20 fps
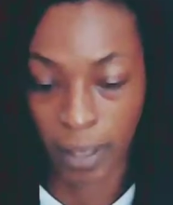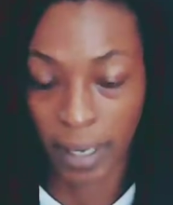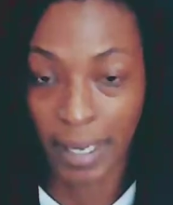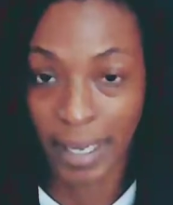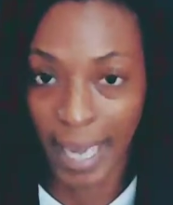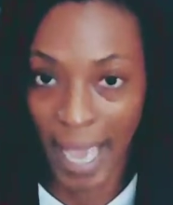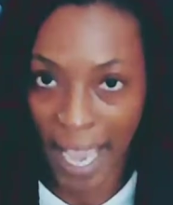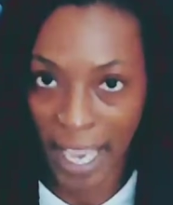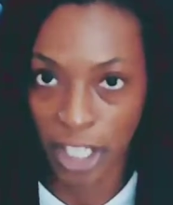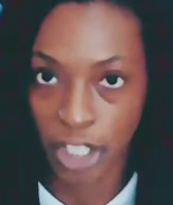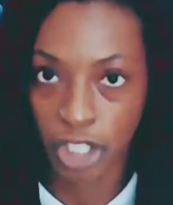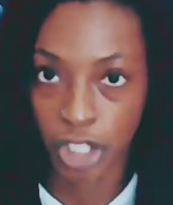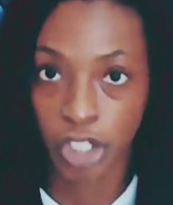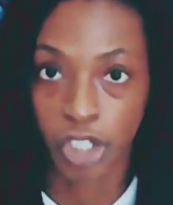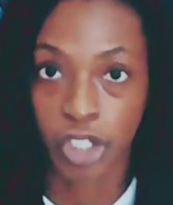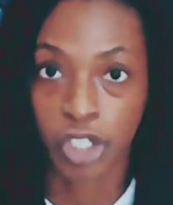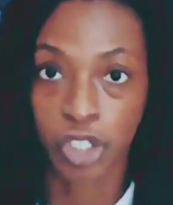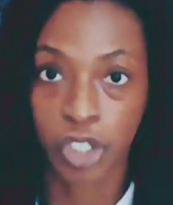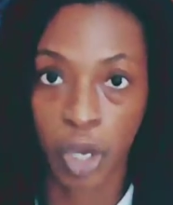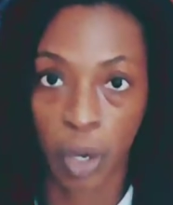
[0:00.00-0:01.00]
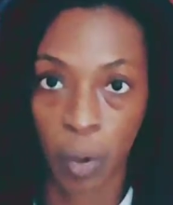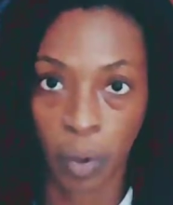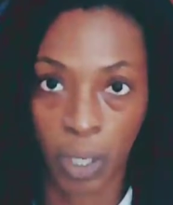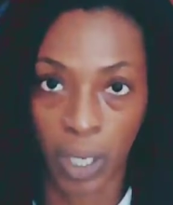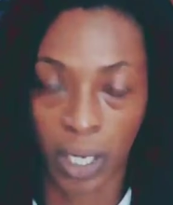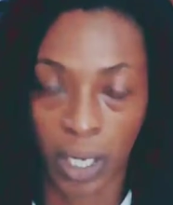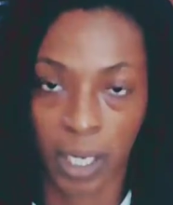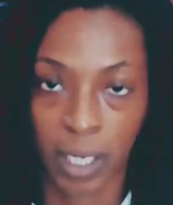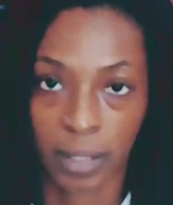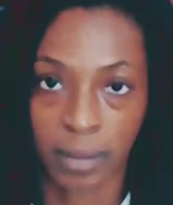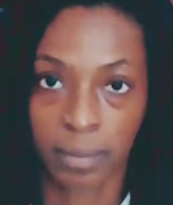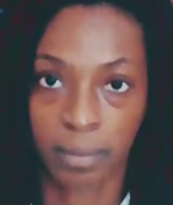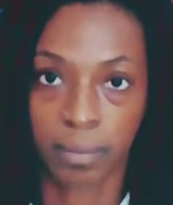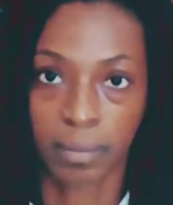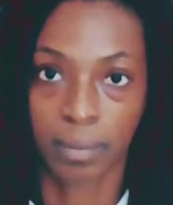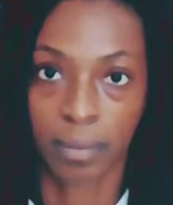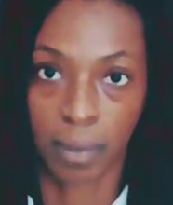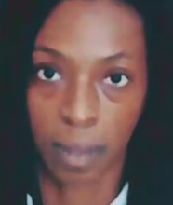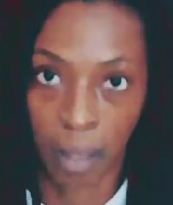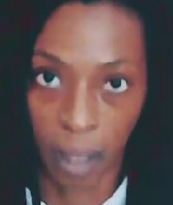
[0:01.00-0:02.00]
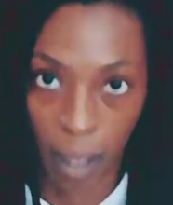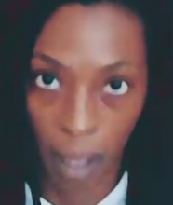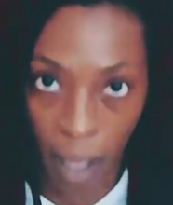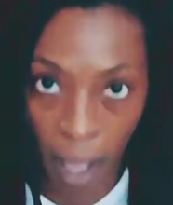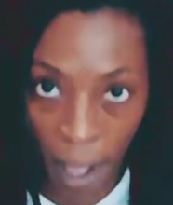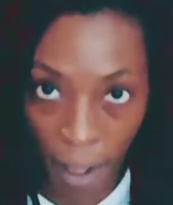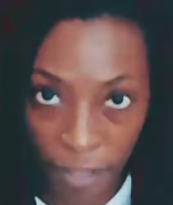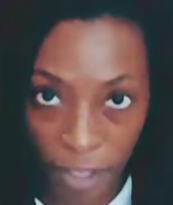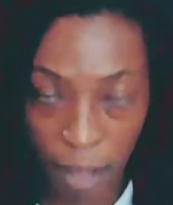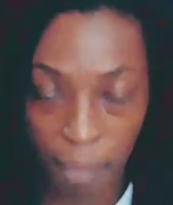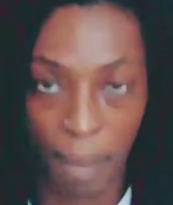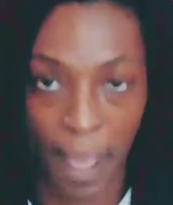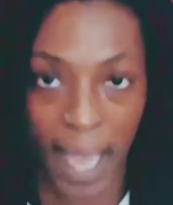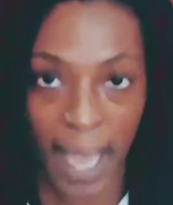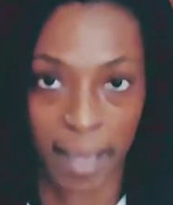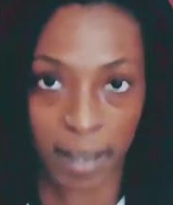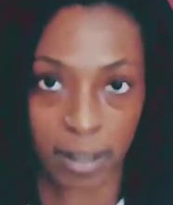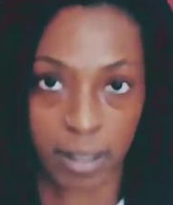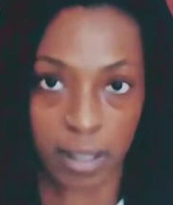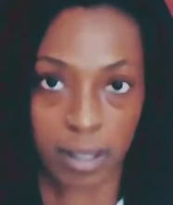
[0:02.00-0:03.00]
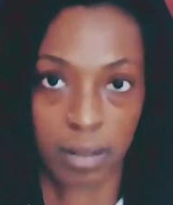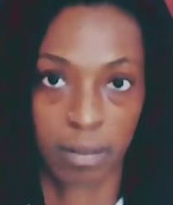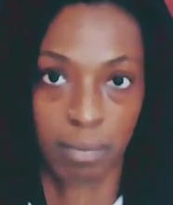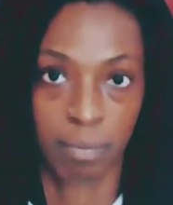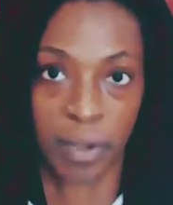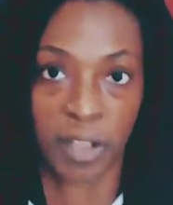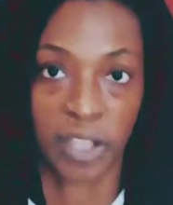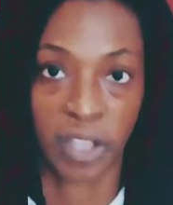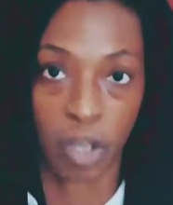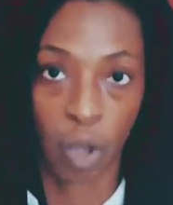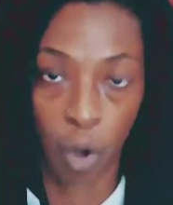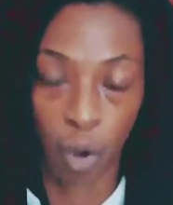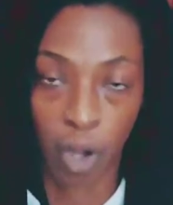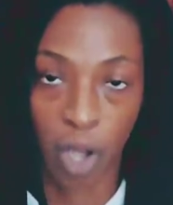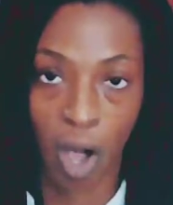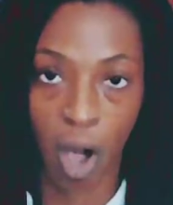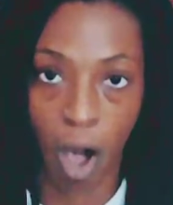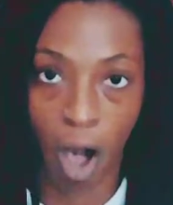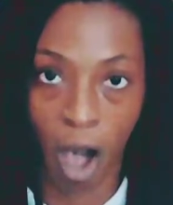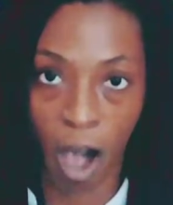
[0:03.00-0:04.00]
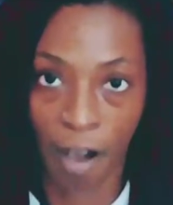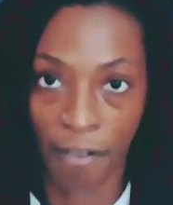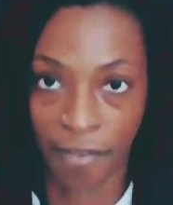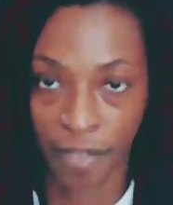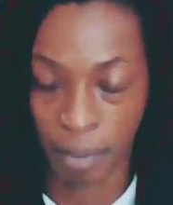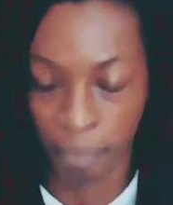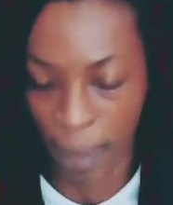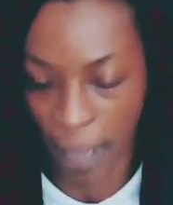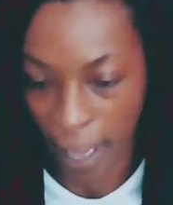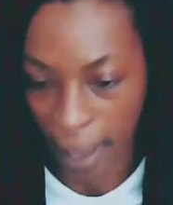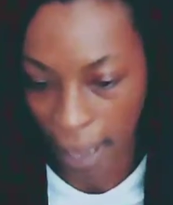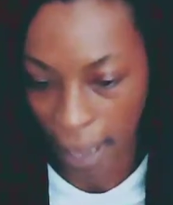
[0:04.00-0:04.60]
not just yoga on the mat, but yoga off the mat.